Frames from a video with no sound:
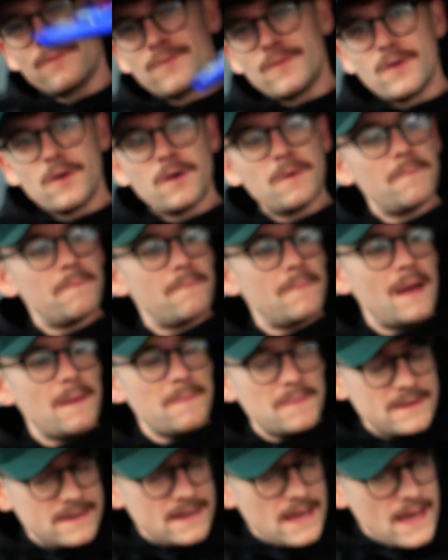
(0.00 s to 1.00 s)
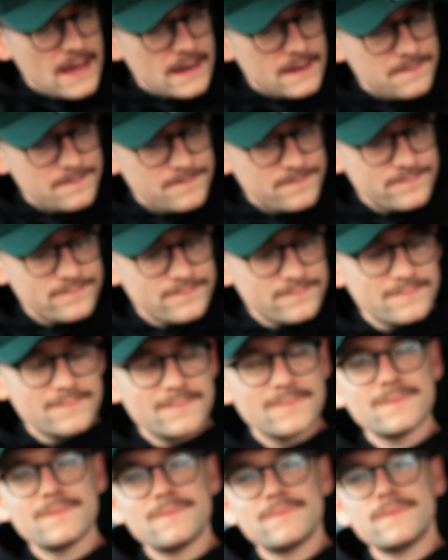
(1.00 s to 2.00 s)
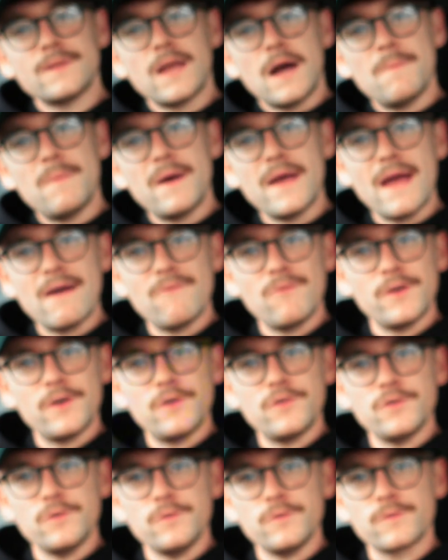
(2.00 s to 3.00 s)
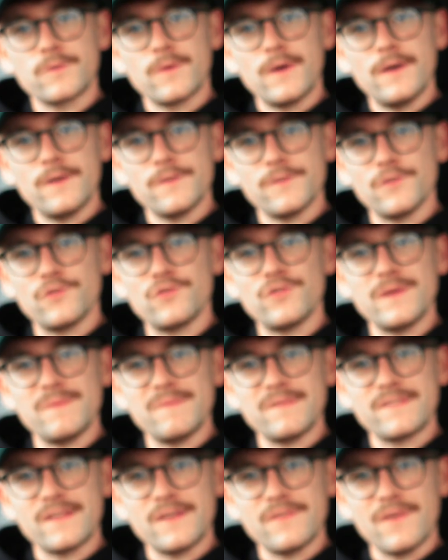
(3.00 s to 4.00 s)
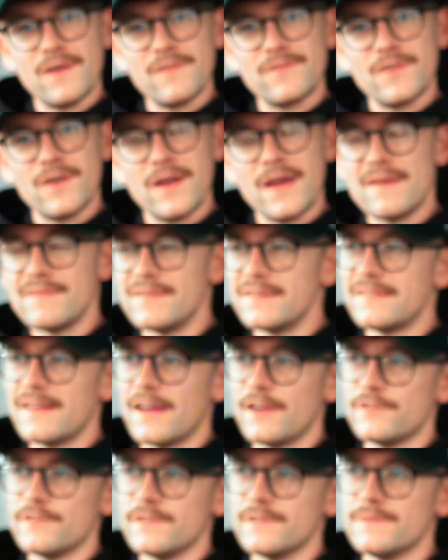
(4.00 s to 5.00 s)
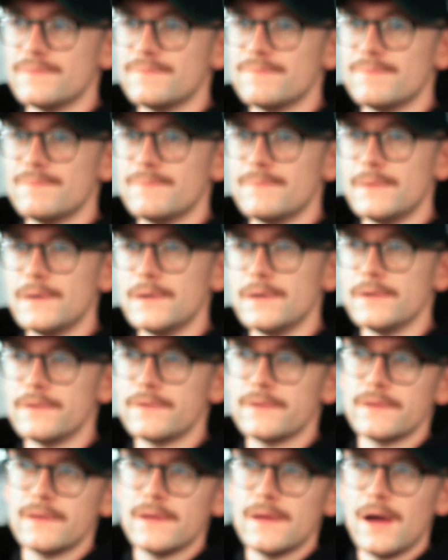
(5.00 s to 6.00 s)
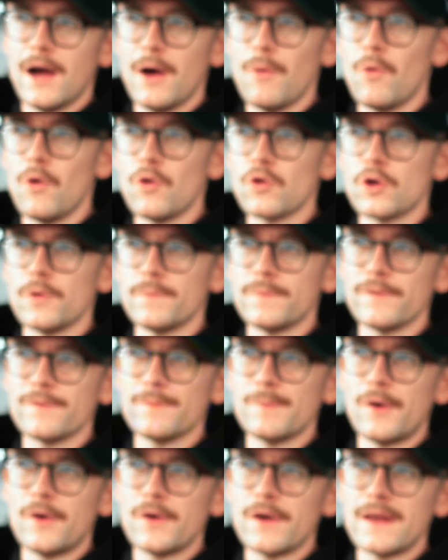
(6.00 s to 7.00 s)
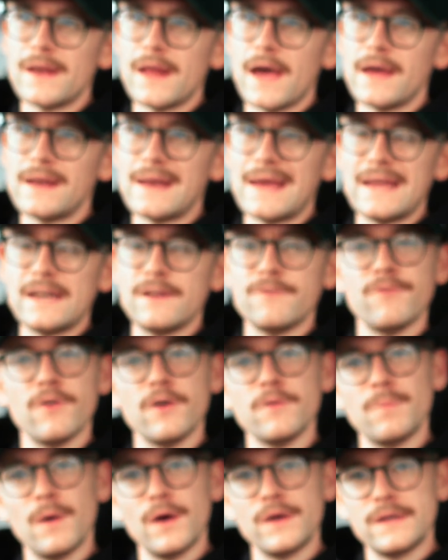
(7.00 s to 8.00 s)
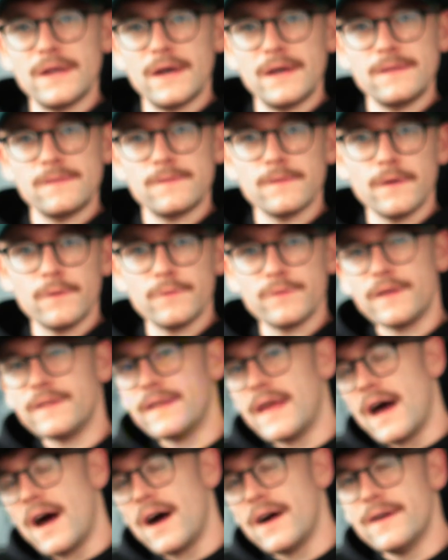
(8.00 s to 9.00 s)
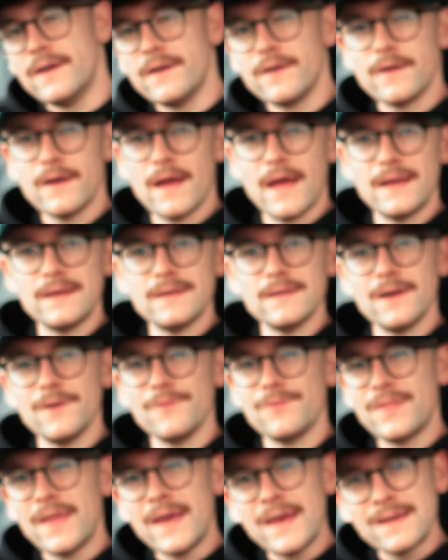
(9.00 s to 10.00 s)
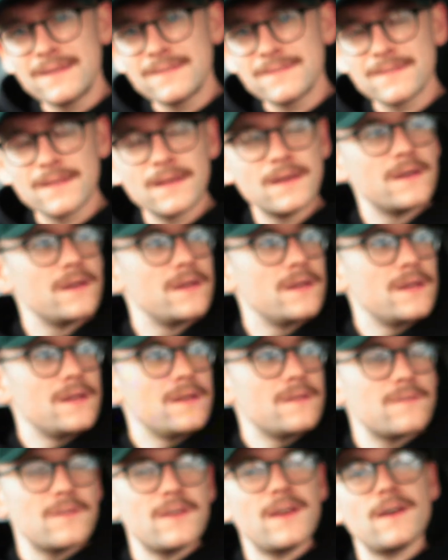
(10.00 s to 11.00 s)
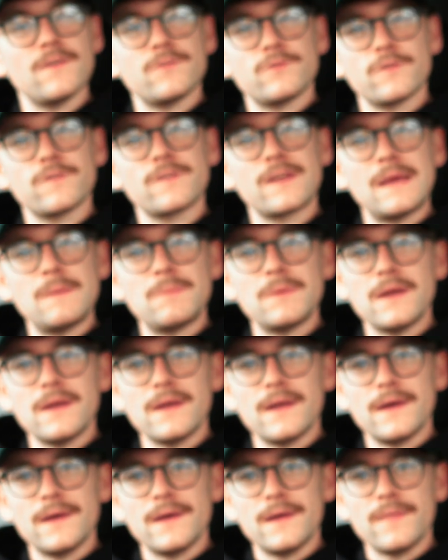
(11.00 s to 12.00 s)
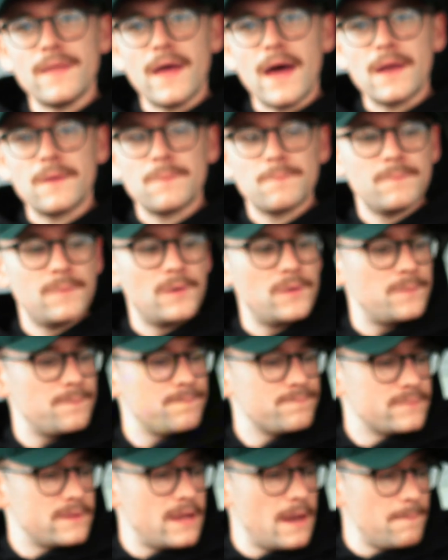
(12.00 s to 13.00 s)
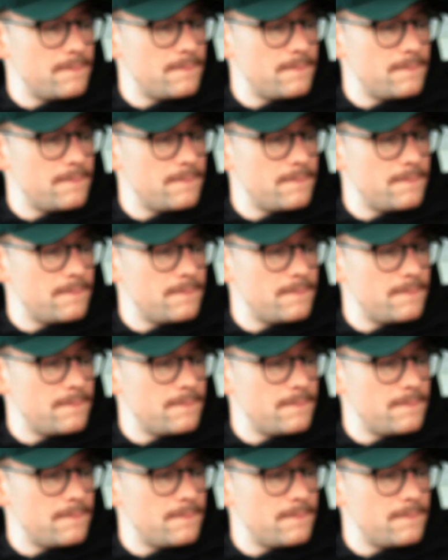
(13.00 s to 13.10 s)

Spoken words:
for mum and dad. I might have 1 or 2 squares and treat myself after a heavy session, but I woke up this morning at 85.9, so I was on the higher end of things. So yeah, just keeping an eye on that. But yep,